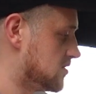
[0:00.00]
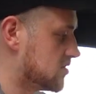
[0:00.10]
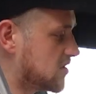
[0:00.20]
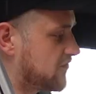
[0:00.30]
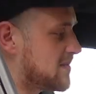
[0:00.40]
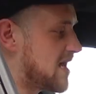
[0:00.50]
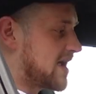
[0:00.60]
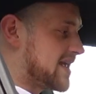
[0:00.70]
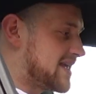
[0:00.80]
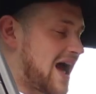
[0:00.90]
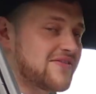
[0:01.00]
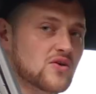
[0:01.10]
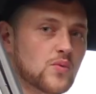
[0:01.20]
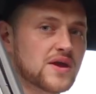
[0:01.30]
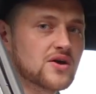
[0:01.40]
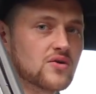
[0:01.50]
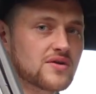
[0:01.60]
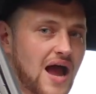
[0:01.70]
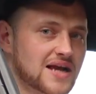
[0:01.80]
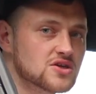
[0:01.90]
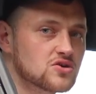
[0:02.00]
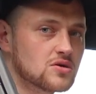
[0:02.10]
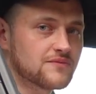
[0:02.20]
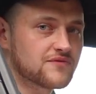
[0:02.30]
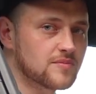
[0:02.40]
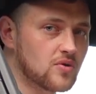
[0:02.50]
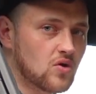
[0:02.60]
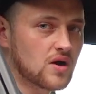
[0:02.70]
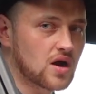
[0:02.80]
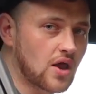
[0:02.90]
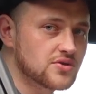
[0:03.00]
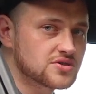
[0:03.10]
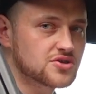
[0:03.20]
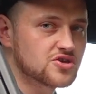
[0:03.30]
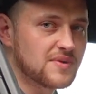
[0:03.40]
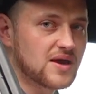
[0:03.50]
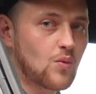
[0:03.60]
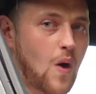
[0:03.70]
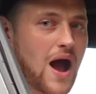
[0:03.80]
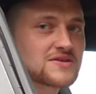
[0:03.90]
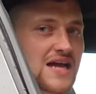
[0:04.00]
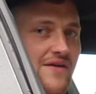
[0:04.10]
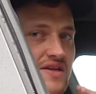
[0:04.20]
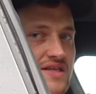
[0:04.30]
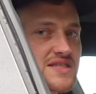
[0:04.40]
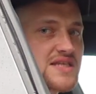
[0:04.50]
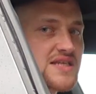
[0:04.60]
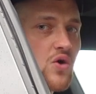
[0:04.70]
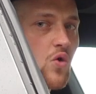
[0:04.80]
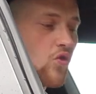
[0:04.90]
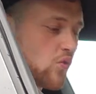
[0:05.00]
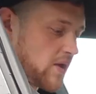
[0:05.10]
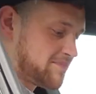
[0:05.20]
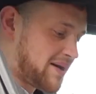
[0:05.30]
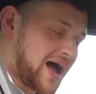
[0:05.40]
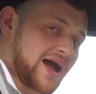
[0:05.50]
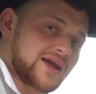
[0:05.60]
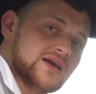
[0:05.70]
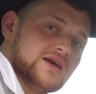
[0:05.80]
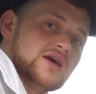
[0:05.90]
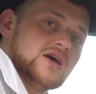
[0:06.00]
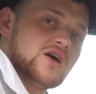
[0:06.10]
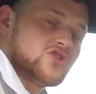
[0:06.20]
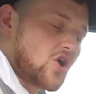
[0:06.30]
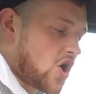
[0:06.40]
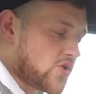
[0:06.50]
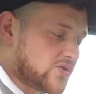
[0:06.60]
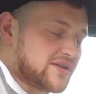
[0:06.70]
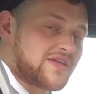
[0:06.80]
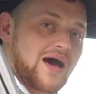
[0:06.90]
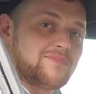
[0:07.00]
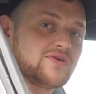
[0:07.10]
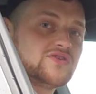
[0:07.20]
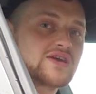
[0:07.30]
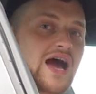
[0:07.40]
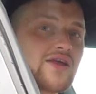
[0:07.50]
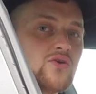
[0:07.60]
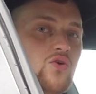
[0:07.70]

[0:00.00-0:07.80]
So for me, I can get the wheel nice and comfortable and close to me whilst having the seat all the way back. Not only that, but you can